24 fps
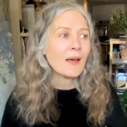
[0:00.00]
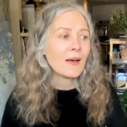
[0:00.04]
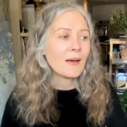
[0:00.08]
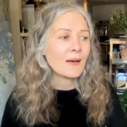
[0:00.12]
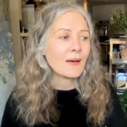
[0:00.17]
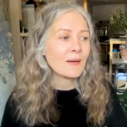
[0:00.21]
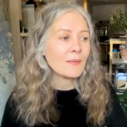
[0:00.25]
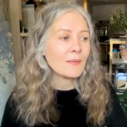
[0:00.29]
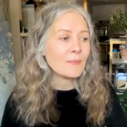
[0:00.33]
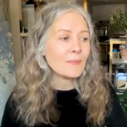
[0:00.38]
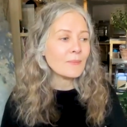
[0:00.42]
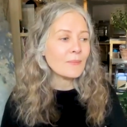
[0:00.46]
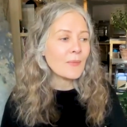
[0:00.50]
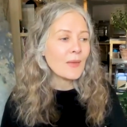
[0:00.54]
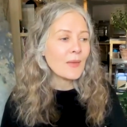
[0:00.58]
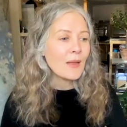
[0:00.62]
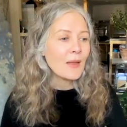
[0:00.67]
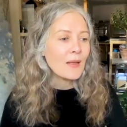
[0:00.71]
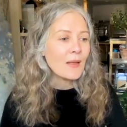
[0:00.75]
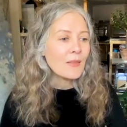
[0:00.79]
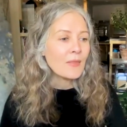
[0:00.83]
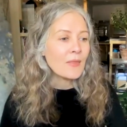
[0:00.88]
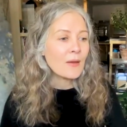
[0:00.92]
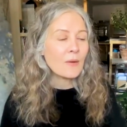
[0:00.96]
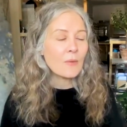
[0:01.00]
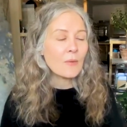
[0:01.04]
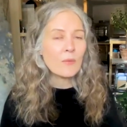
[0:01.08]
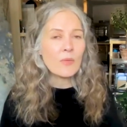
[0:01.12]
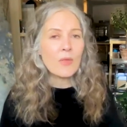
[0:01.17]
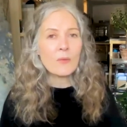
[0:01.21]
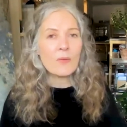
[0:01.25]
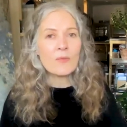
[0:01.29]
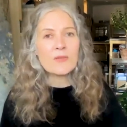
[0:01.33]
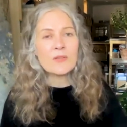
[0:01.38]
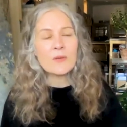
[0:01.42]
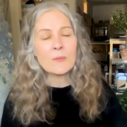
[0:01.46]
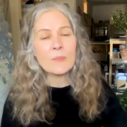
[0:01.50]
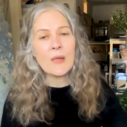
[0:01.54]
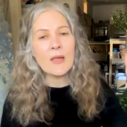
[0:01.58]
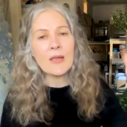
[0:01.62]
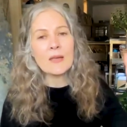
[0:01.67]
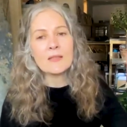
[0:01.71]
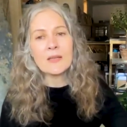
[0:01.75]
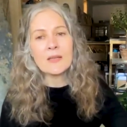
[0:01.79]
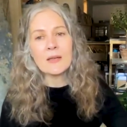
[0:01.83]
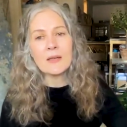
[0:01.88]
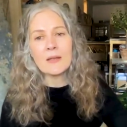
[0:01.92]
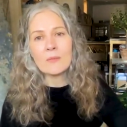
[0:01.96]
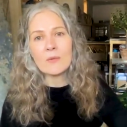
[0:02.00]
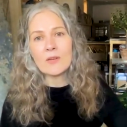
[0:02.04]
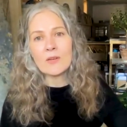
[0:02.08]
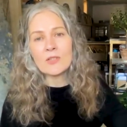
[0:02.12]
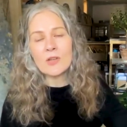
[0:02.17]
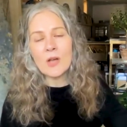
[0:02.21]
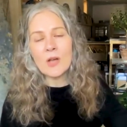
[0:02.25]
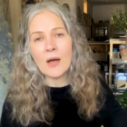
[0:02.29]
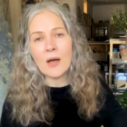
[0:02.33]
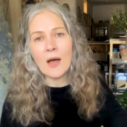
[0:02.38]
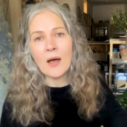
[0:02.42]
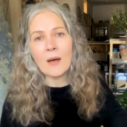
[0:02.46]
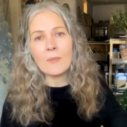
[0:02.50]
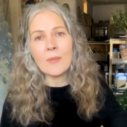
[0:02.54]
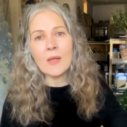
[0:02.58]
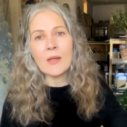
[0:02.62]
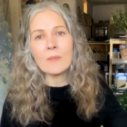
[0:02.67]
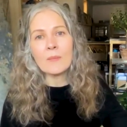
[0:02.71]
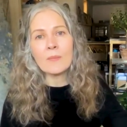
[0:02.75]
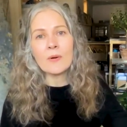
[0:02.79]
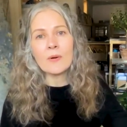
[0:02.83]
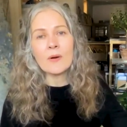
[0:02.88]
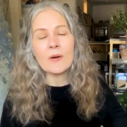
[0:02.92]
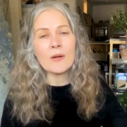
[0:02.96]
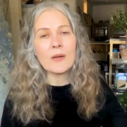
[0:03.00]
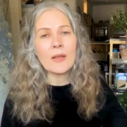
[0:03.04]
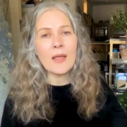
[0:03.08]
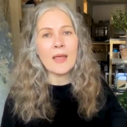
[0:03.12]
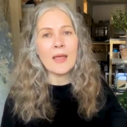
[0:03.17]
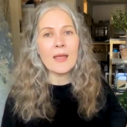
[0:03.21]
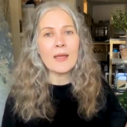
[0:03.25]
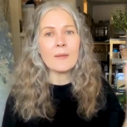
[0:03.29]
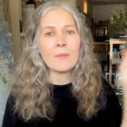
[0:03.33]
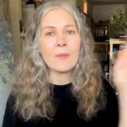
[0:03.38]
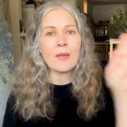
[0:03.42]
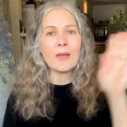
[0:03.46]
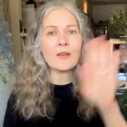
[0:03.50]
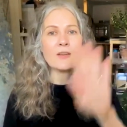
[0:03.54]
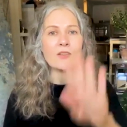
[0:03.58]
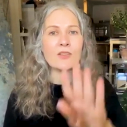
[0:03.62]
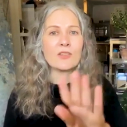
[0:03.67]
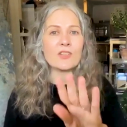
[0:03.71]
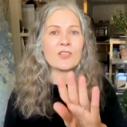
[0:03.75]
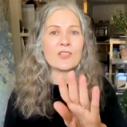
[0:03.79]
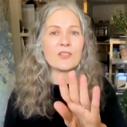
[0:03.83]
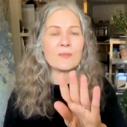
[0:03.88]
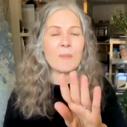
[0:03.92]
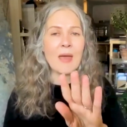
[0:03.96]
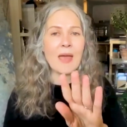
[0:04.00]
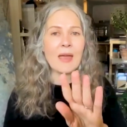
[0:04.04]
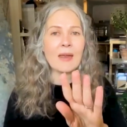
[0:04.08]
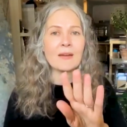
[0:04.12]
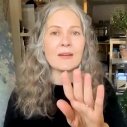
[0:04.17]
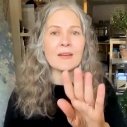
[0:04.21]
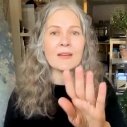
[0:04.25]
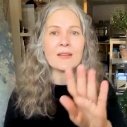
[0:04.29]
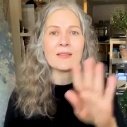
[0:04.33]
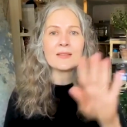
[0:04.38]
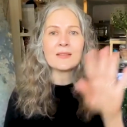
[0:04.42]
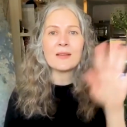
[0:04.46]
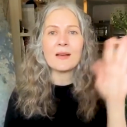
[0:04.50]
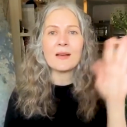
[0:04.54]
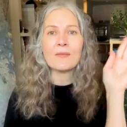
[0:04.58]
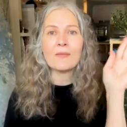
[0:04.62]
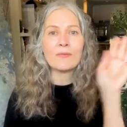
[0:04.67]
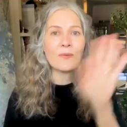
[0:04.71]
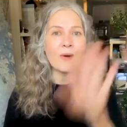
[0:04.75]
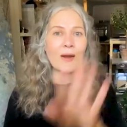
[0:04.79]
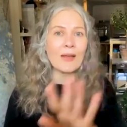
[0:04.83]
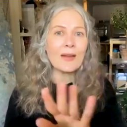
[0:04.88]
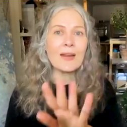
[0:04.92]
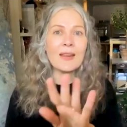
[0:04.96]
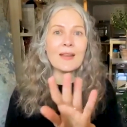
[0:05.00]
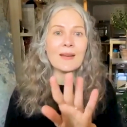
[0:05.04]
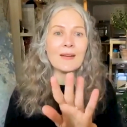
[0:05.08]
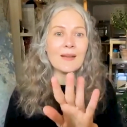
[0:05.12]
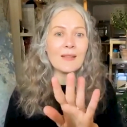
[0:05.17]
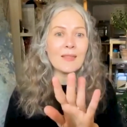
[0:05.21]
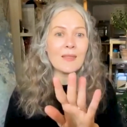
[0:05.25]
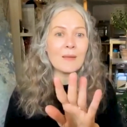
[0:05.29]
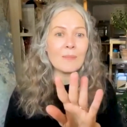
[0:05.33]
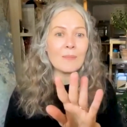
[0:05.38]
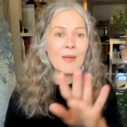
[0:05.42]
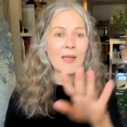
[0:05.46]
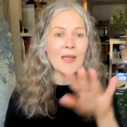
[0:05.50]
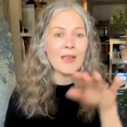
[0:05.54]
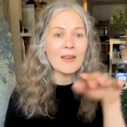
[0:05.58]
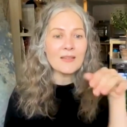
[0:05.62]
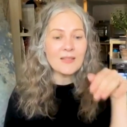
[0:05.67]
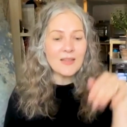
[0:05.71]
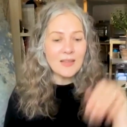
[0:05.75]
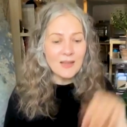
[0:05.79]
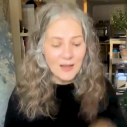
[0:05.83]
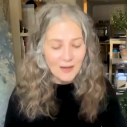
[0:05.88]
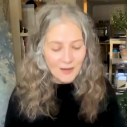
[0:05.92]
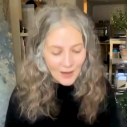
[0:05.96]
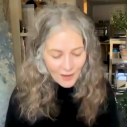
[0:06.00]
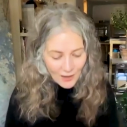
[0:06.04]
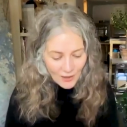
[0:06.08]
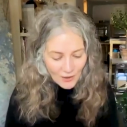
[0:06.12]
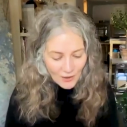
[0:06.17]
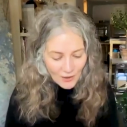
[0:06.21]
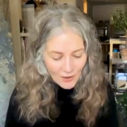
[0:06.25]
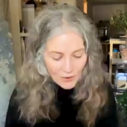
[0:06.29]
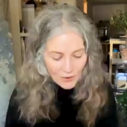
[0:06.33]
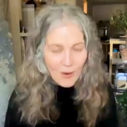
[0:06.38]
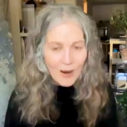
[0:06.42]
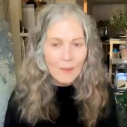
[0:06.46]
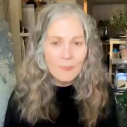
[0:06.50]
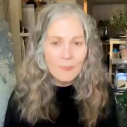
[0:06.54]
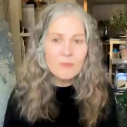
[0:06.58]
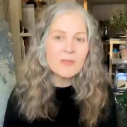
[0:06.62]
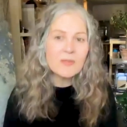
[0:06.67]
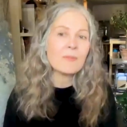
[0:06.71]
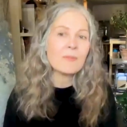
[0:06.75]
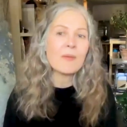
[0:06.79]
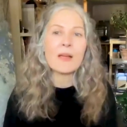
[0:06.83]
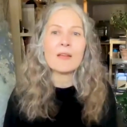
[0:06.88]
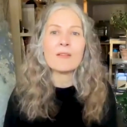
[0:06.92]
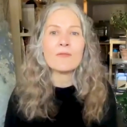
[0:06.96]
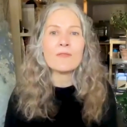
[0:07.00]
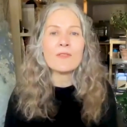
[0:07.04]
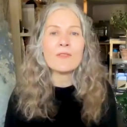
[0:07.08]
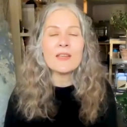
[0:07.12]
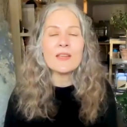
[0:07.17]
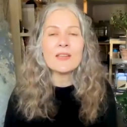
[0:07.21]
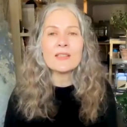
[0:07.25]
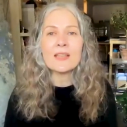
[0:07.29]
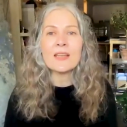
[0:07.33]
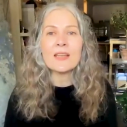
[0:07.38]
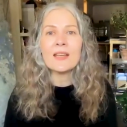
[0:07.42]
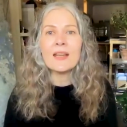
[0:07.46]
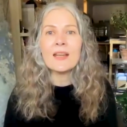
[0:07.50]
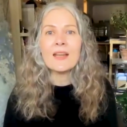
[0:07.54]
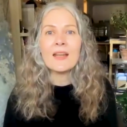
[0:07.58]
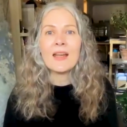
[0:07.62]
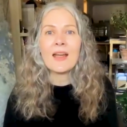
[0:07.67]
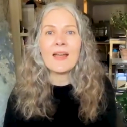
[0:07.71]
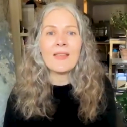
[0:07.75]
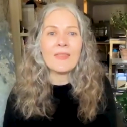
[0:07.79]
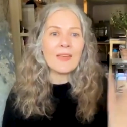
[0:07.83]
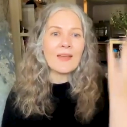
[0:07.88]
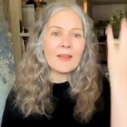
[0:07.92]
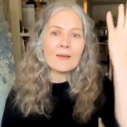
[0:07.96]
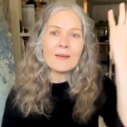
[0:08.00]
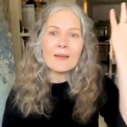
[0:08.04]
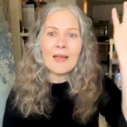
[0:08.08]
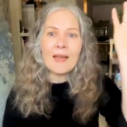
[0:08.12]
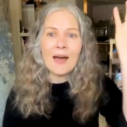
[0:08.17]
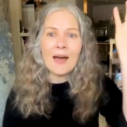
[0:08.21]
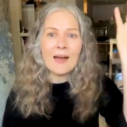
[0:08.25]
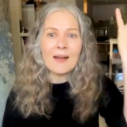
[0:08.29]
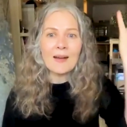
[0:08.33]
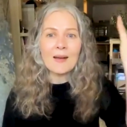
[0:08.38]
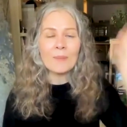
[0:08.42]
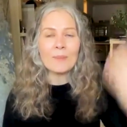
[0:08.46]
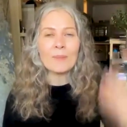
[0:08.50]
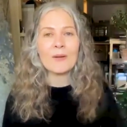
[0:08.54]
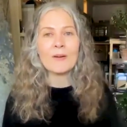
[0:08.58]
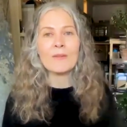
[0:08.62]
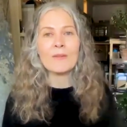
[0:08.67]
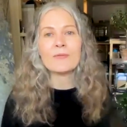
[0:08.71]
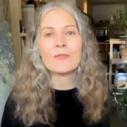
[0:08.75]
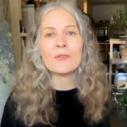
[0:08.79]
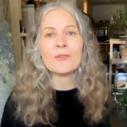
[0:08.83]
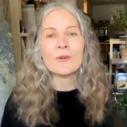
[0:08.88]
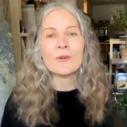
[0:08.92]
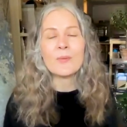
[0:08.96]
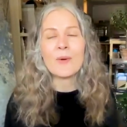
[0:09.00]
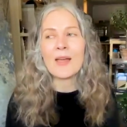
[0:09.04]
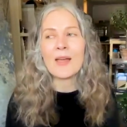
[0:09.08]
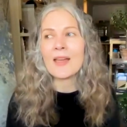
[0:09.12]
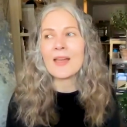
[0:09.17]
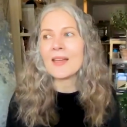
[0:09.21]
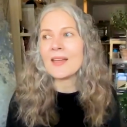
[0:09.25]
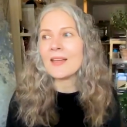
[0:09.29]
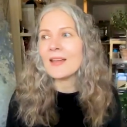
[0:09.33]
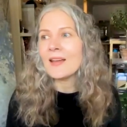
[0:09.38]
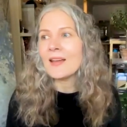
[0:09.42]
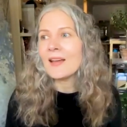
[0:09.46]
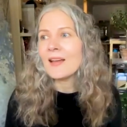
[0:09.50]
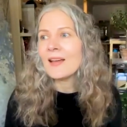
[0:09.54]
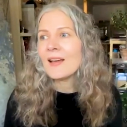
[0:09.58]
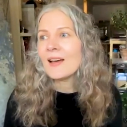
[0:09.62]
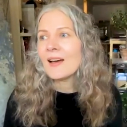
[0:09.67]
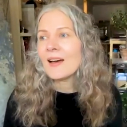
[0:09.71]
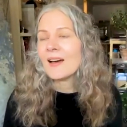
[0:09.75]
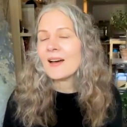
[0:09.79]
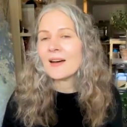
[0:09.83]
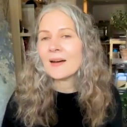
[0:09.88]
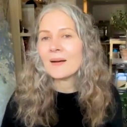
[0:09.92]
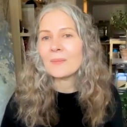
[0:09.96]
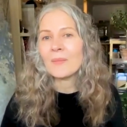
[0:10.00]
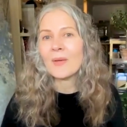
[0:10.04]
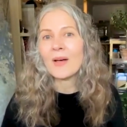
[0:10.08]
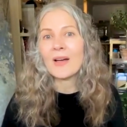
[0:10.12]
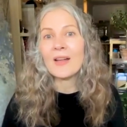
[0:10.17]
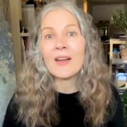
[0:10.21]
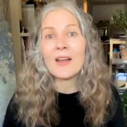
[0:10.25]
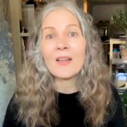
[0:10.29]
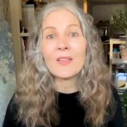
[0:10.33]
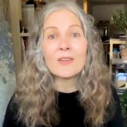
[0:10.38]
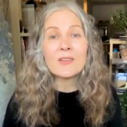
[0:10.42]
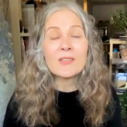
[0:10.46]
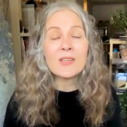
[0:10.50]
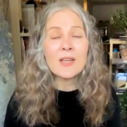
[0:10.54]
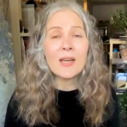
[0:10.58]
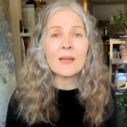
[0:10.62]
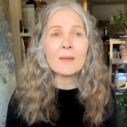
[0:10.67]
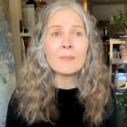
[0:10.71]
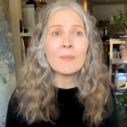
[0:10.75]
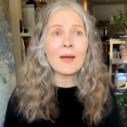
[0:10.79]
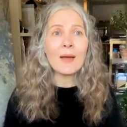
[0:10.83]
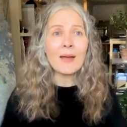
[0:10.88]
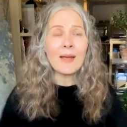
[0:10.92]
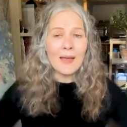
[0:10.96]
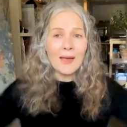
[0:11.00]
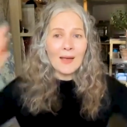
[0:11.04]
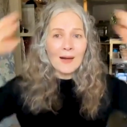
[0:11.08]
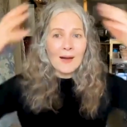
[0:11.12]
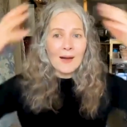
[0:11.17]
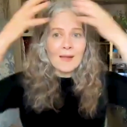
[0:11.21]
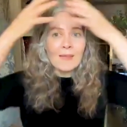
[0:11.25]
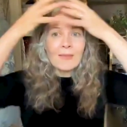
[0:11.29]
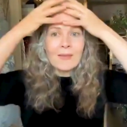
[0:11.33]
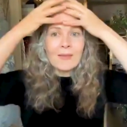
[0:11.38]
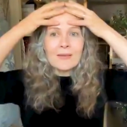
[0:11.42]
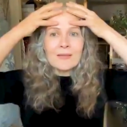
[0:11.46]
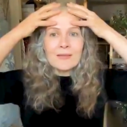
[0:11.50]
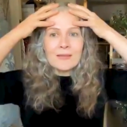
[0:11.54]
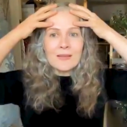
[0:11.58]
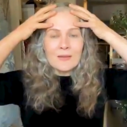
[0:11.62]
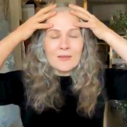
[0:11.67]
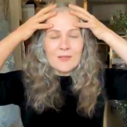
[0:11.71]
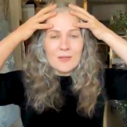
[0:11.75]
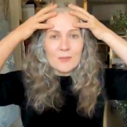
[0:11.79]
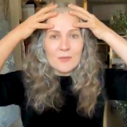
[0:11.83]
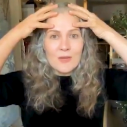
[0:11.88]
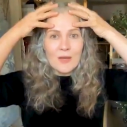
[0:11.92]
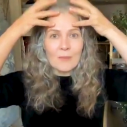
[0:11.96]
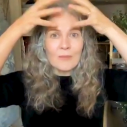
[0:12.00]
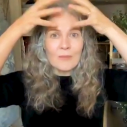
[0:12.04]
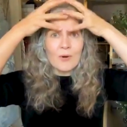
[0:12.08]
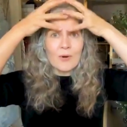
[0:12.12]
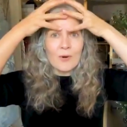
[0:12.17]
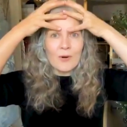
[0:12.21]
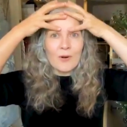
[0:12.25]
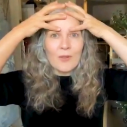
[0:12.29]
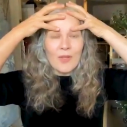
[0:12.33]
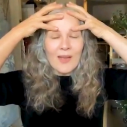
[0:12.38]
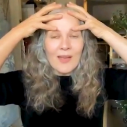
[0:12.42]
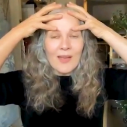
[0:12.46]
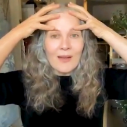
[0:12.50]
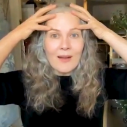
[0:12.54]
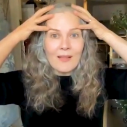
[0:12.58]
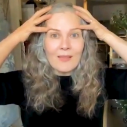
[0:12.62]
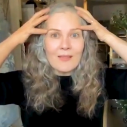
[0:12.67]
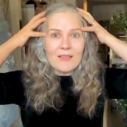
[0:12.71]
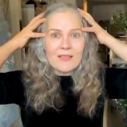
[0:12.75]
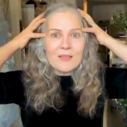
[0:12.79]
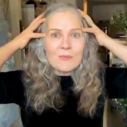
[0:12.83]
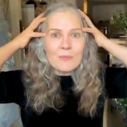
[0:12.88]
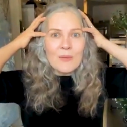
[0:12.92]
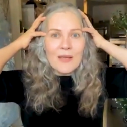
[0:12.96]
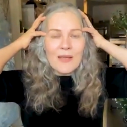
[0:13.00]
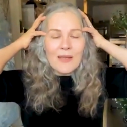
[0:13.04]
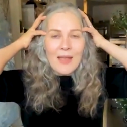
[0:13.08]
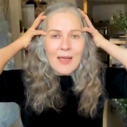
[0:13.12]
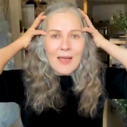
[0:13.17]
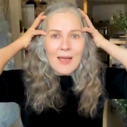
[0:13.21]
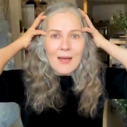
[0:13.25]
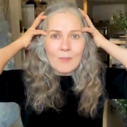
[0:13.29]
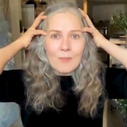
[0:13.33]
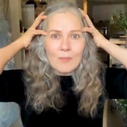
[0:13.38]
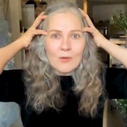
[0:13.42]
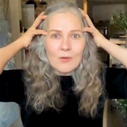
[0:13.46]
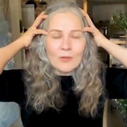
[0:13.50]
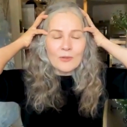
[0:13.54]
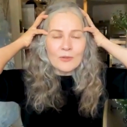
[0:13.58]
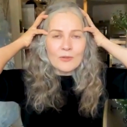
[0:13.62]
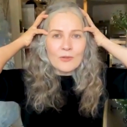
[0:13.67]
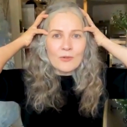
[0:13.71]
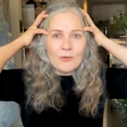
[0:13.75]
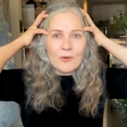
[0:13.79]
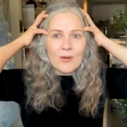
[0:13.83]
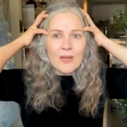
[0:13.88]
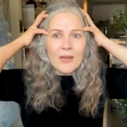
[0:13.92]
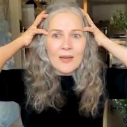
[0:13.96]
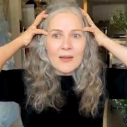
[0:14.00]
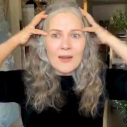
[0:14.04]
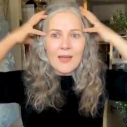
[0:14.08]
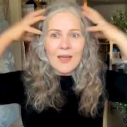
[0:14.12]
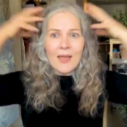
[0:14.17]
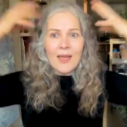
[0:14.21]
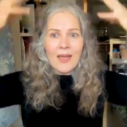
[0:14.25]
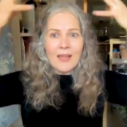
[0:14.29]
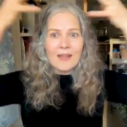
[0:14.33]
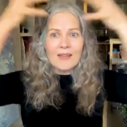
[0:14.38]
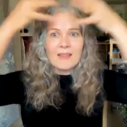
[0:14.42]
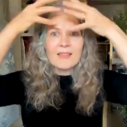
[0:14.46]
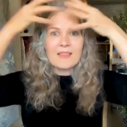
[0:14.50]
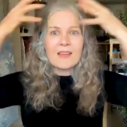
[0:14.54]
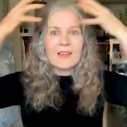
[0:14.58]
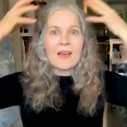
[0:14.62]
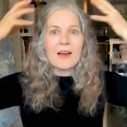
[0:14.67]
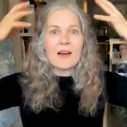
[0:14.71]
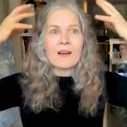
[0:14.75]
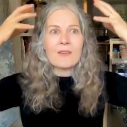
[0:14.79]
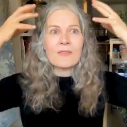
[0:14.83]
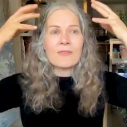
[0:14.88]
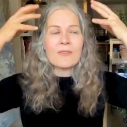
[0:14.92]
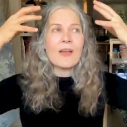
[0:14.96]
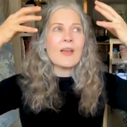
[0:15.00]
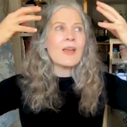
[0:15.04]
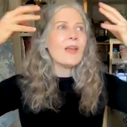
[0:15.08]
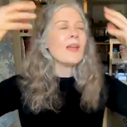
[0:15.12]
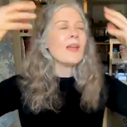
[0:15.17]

Um, there, there was a painting in which a hummingbird came and just smacked itself right into the painting and dropped to my feet and then got up and flew away. Um, another time I had on this, this was up north, I had on this big emerald green headscarf,